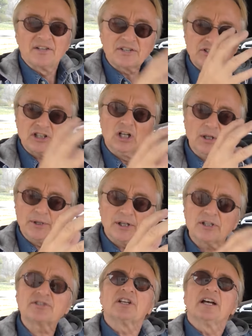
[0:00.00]
The
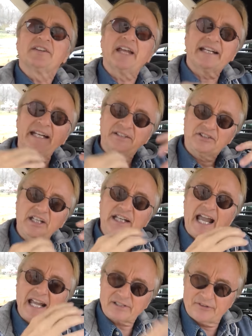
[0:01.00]
cylinders that get
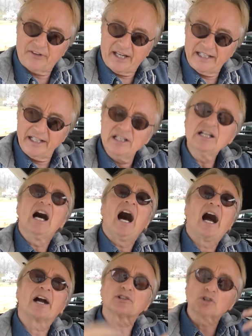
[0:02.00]
deactivated
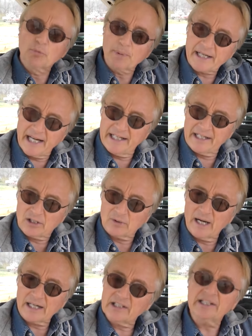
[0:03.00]
aren't lubricated
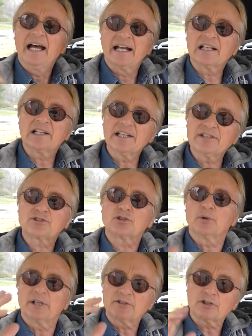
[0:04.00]
correctly, and it leads
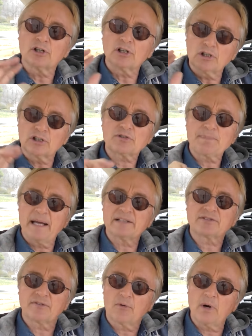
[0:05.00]
to internal
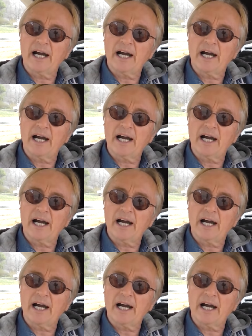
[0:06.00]
expensive